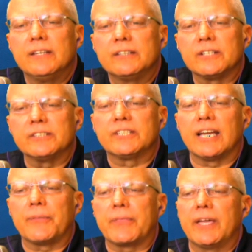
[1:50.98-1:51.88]
turns
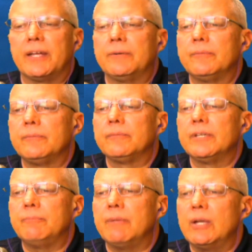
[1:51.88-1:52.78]
out that
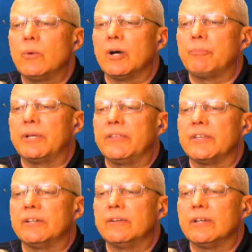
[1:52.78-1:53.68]
it may well be that,
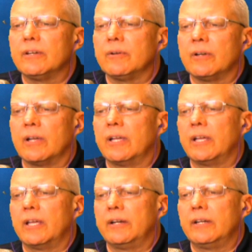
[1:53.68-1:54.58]
uh,
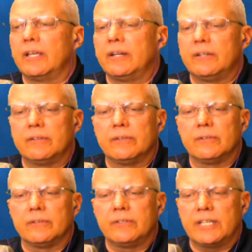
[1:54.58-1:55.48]
and, and
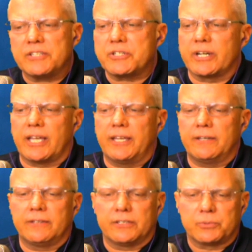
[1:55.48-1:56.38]
yesterday
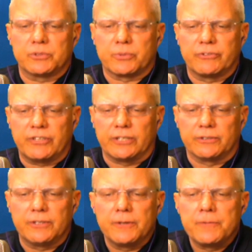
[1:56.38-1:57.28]
this was revealed,
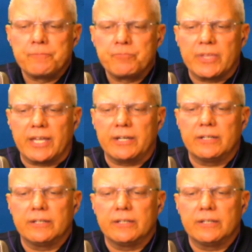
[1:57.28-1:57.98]
that